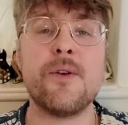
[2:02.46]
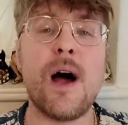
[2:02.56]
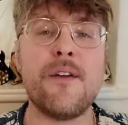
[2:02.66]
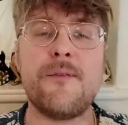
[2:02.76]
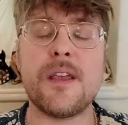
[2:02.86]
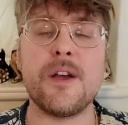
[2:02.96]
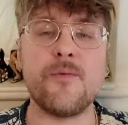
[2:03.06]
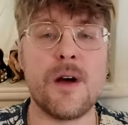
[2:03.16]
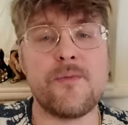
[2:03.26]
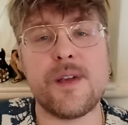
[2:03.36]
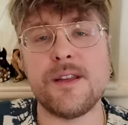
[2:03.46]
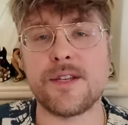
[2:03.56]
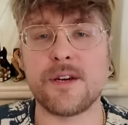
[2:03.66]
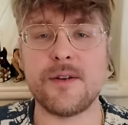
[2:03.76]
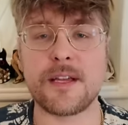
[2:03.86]
So I figured what we'd
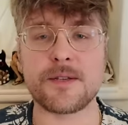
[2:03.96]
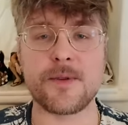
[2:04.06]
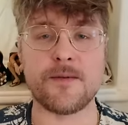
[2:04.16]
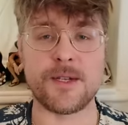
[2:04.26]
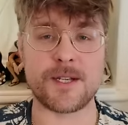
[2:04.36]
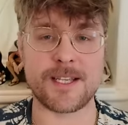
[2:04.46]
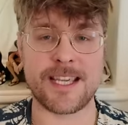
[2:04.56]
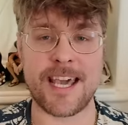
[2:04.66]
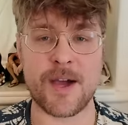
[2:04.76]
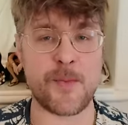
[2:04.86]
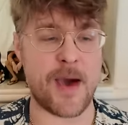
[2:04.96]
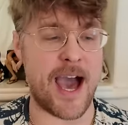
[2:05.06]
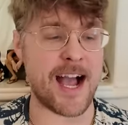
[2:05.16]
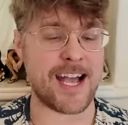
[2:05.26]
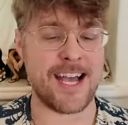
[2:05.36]
do is we would just kick
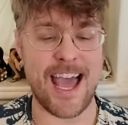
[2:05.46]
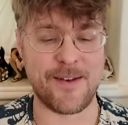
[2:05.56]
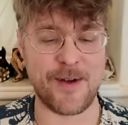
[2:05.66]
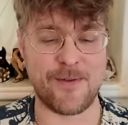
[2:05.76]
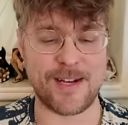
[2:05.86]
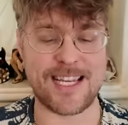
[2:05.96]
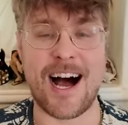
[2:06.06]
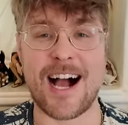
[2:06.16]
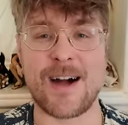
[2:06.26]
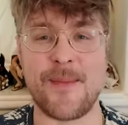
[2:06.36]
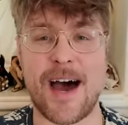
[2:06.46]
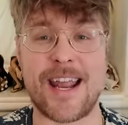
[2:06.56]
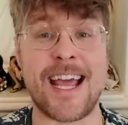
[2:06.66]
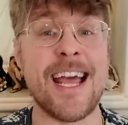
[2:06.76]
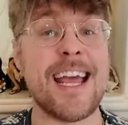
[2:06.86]
back and we would talk about
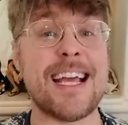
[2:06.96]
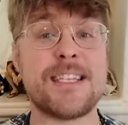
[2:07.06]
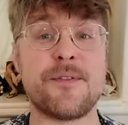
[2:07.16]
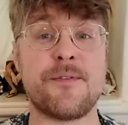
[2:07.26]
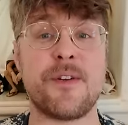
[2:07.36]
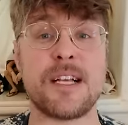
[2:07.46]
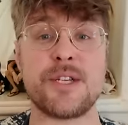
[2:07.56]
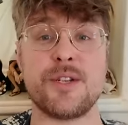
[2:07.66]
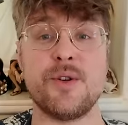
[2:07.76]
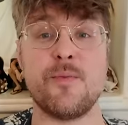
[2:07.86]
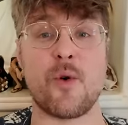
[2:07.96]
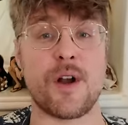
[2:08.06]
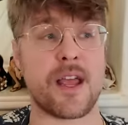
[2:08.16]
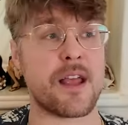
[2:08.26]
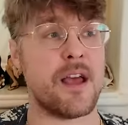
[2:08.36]
it. It's a fresh new
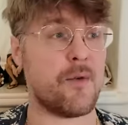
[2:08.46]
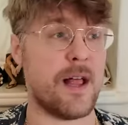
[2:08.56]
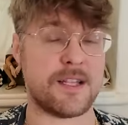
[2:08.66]
morning. Well,